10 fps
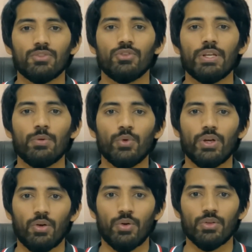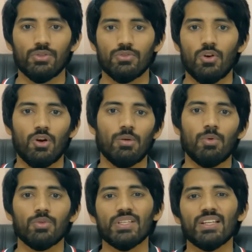Today we are going to talk
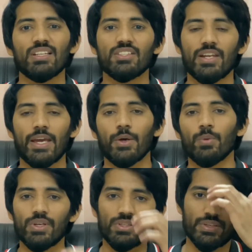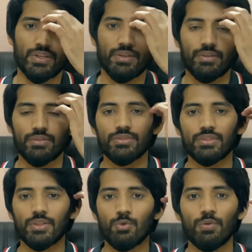about English language,
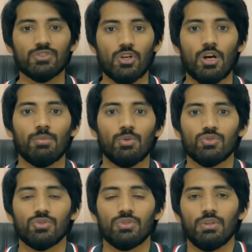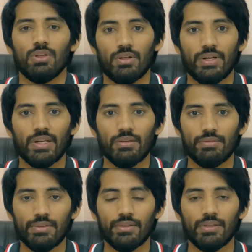and we will talk about learning of
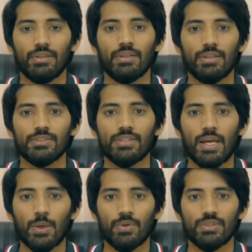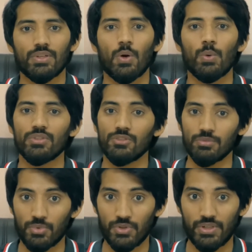English language and how it is
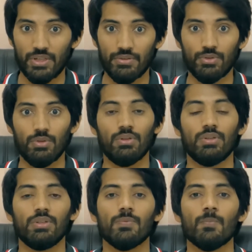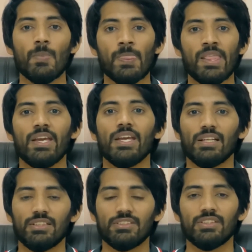important if you learn
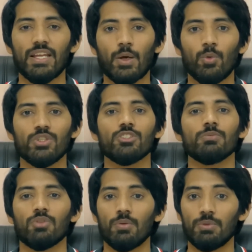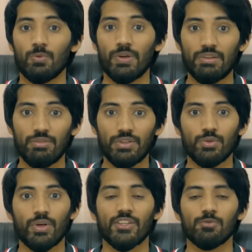English language in a proper way where you
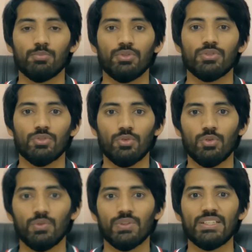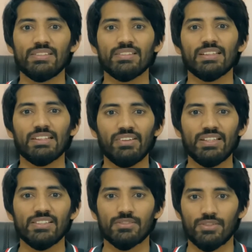can put all these
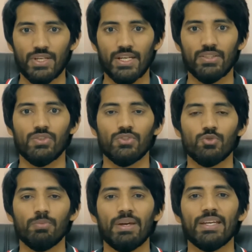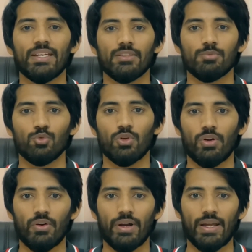ingredients together to make it more
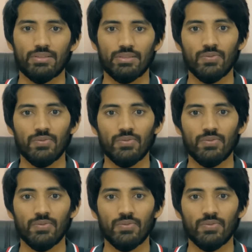correct,